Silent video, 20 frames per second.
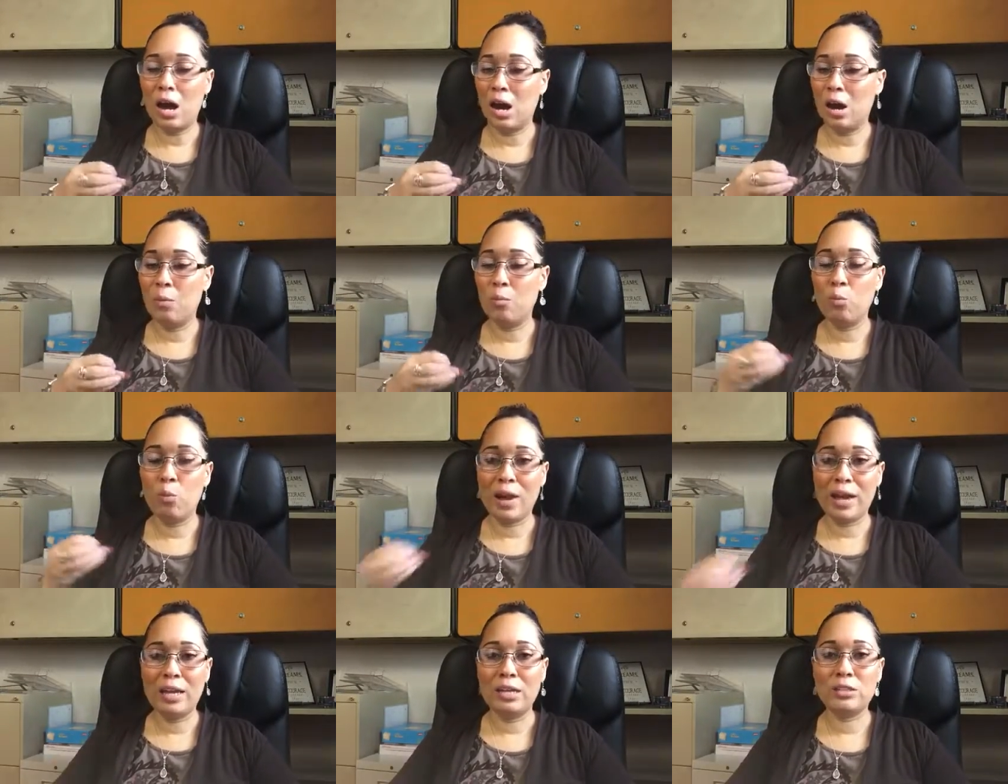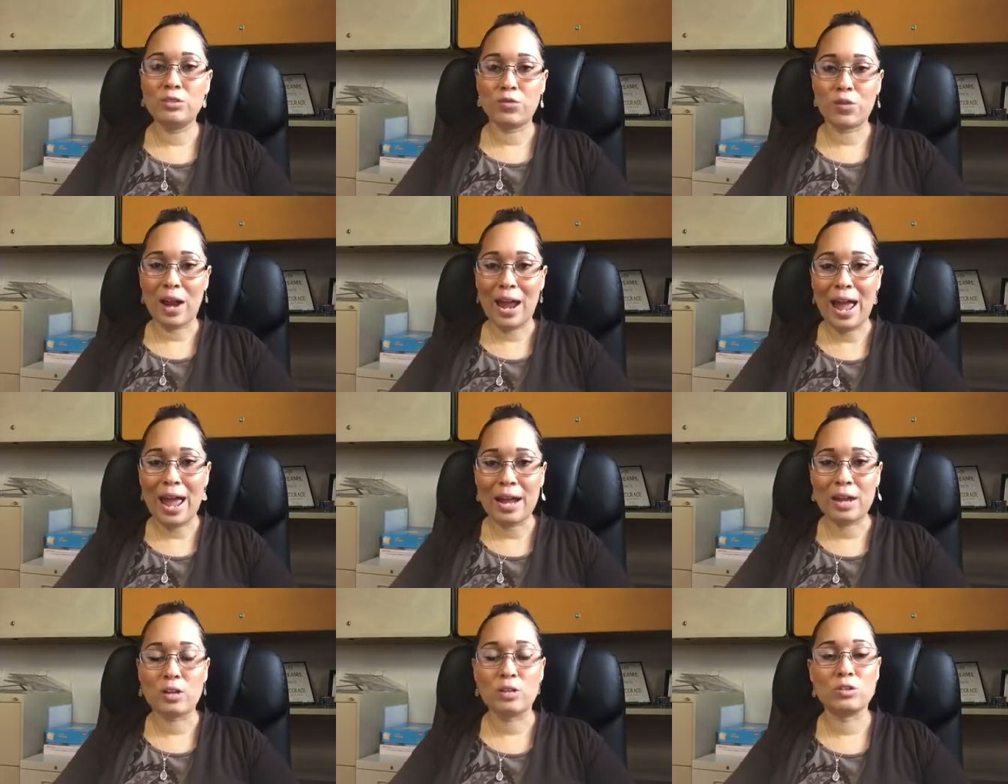um ways for
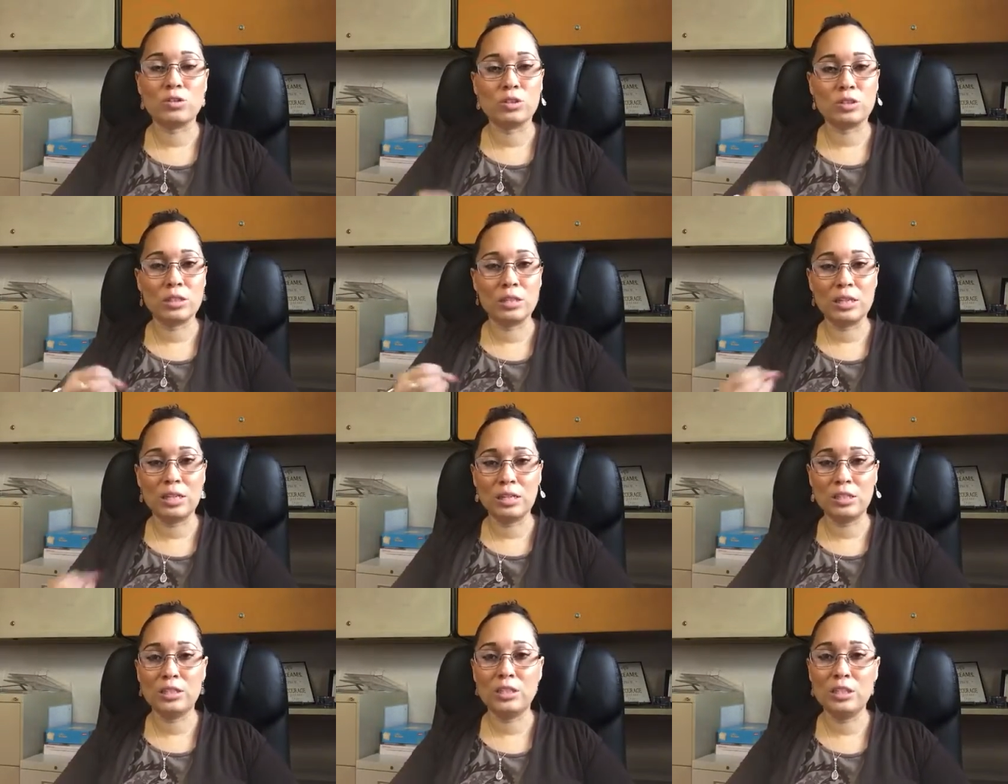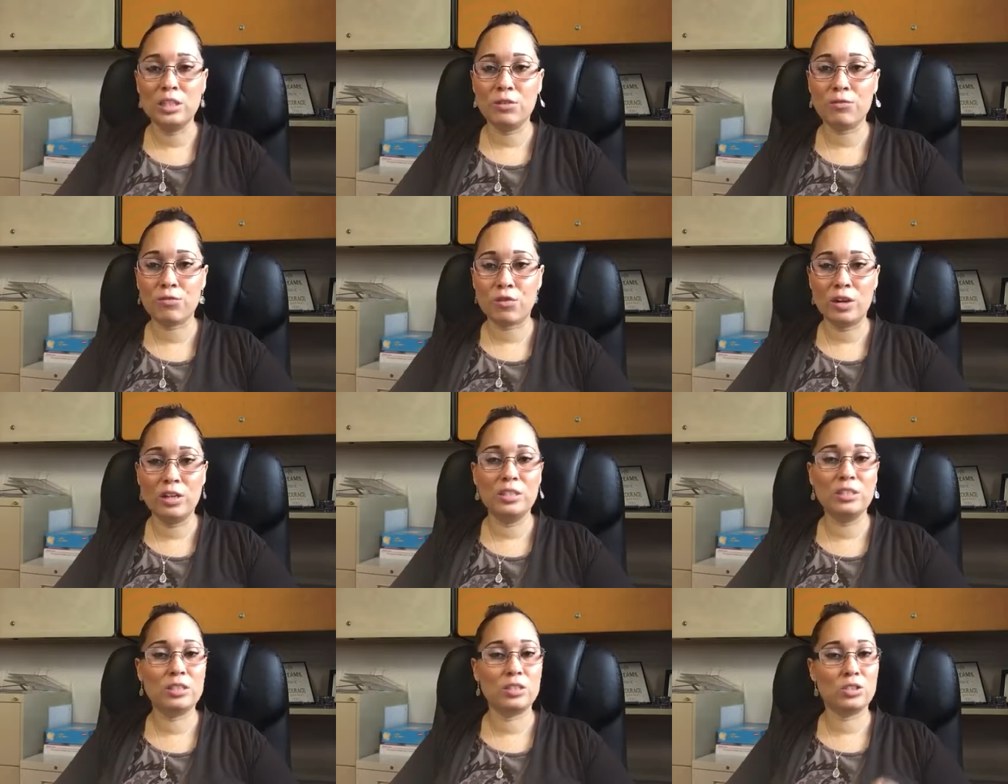hackers to get to your
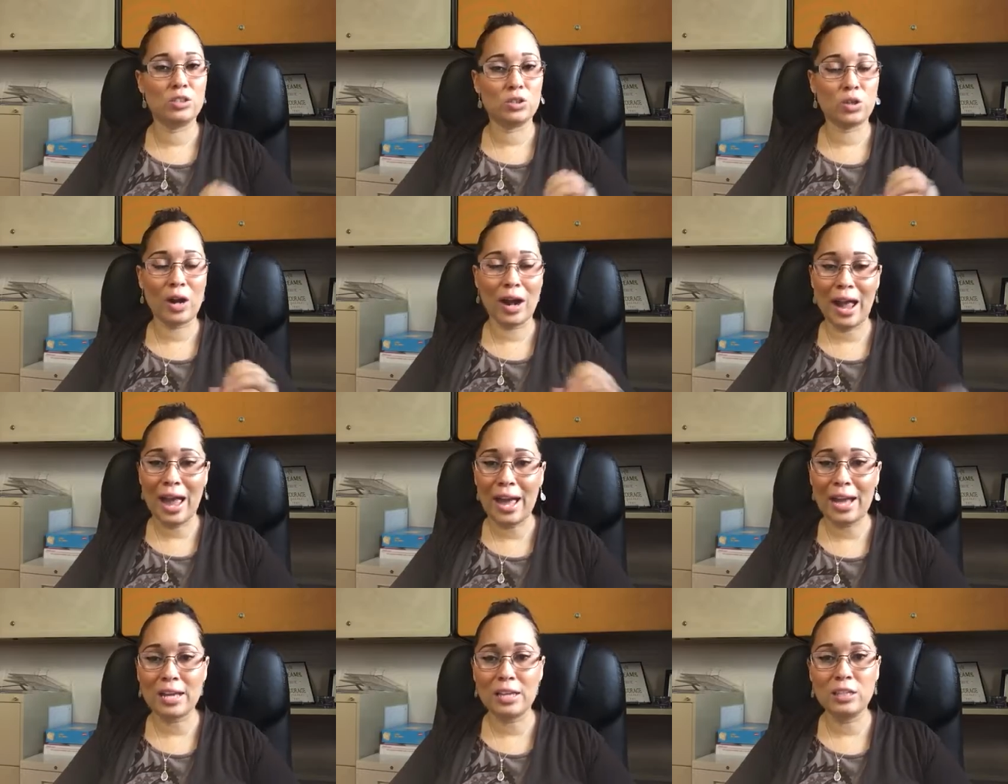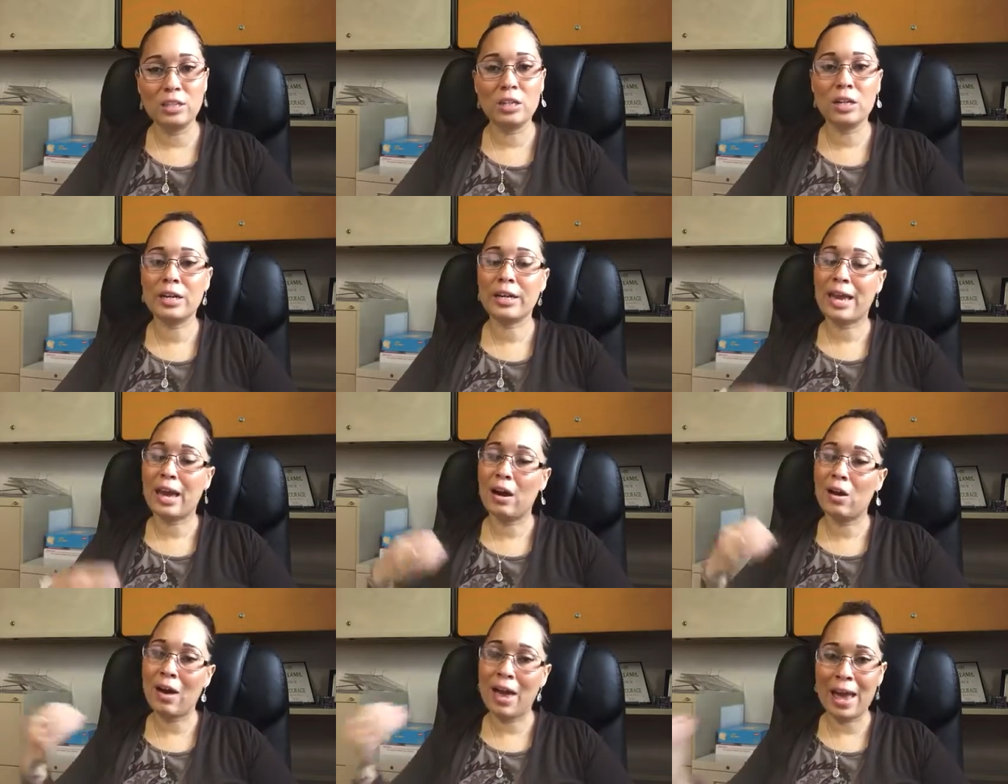friends and start hacking your
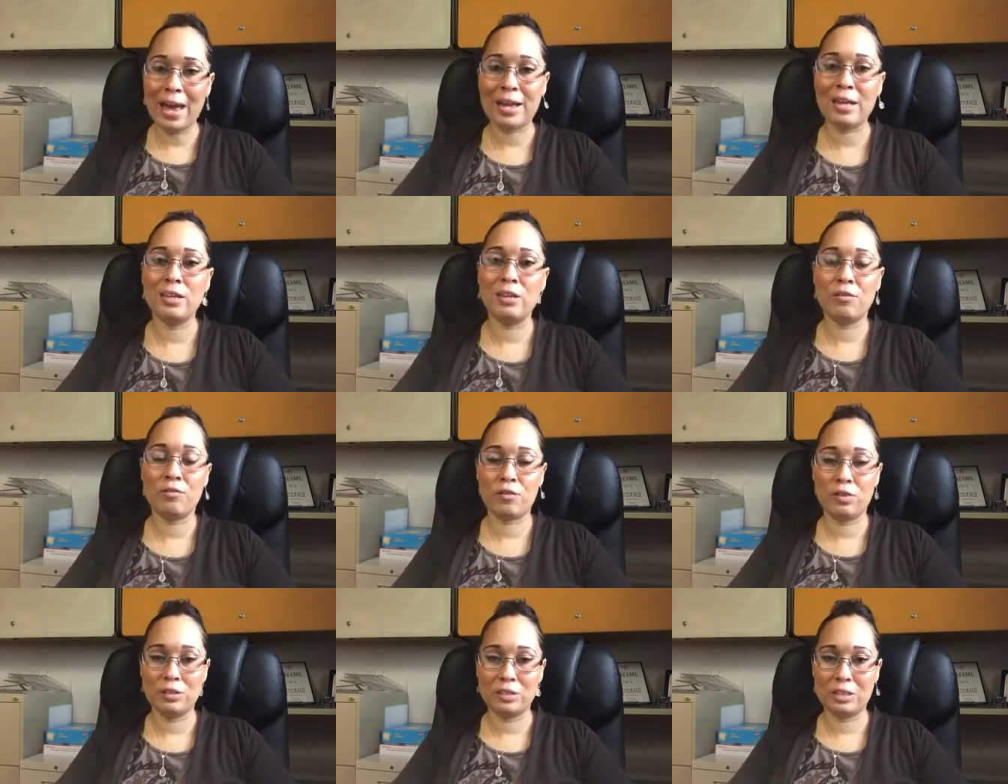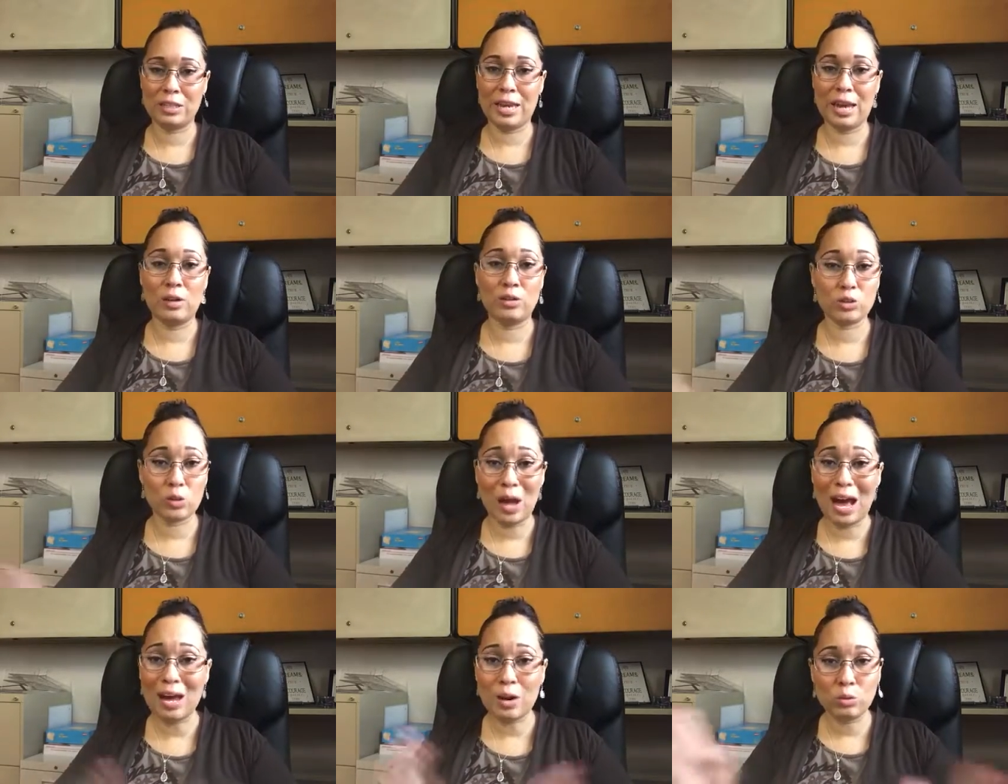account hacking your friends account
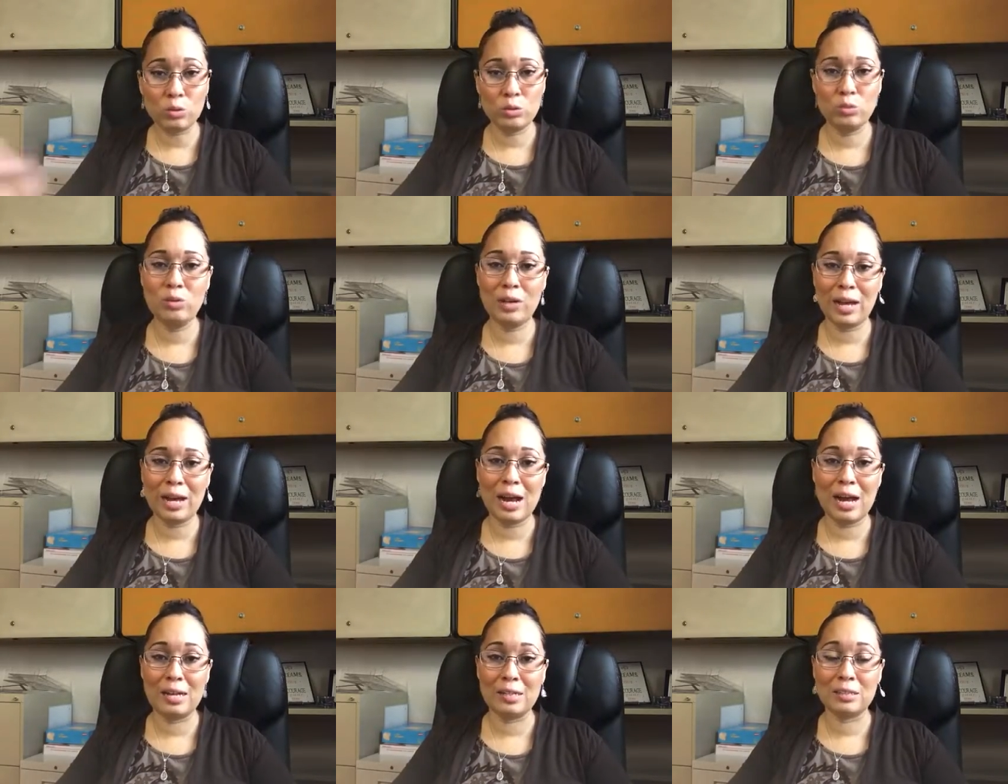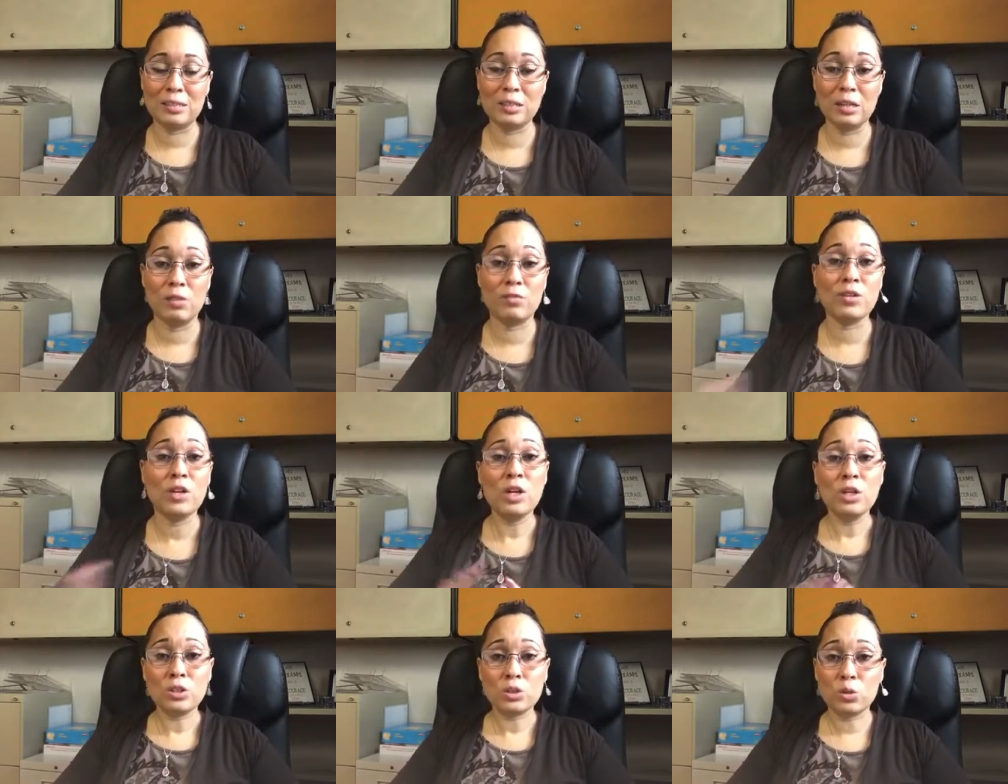so i don't do that kind of
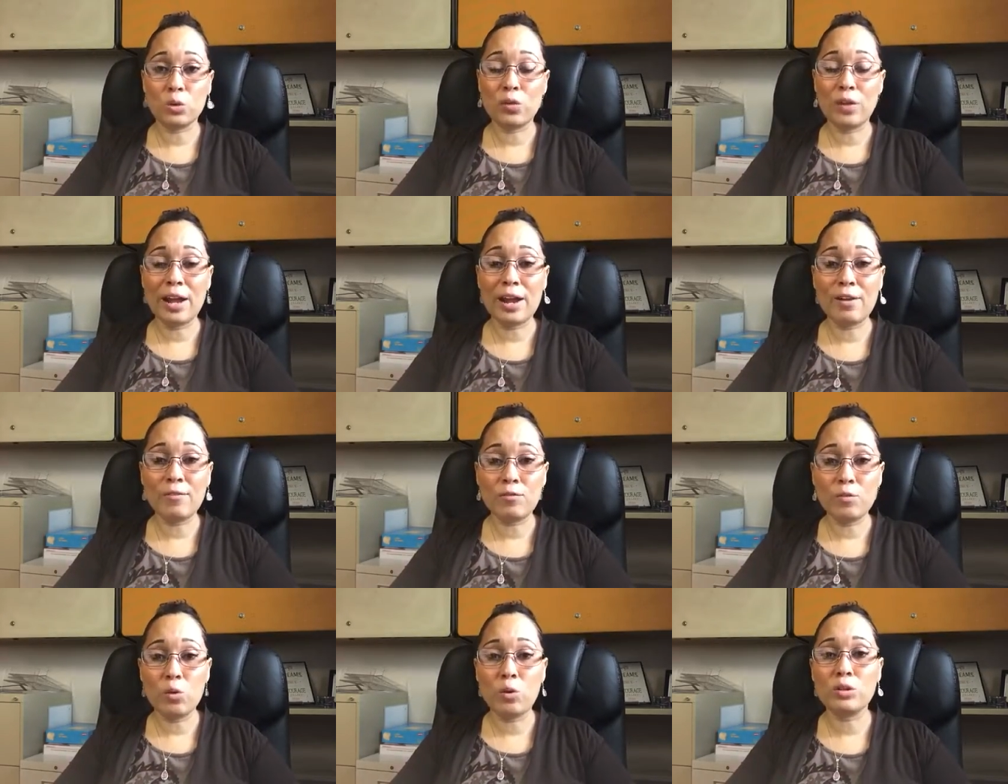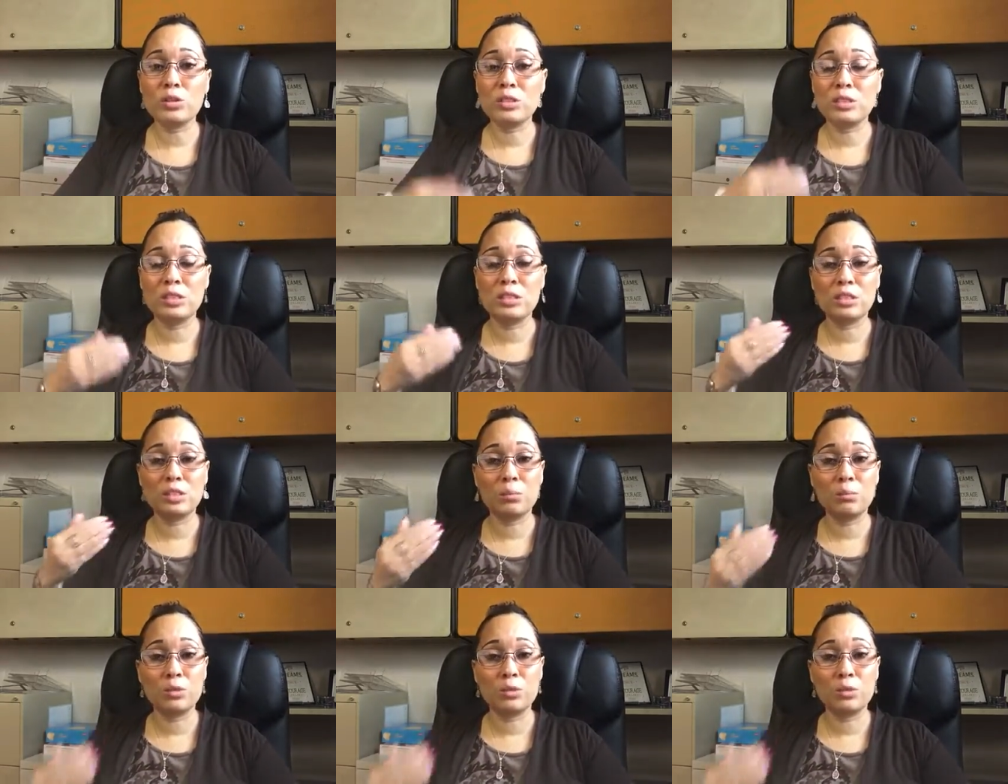stuff so therefore since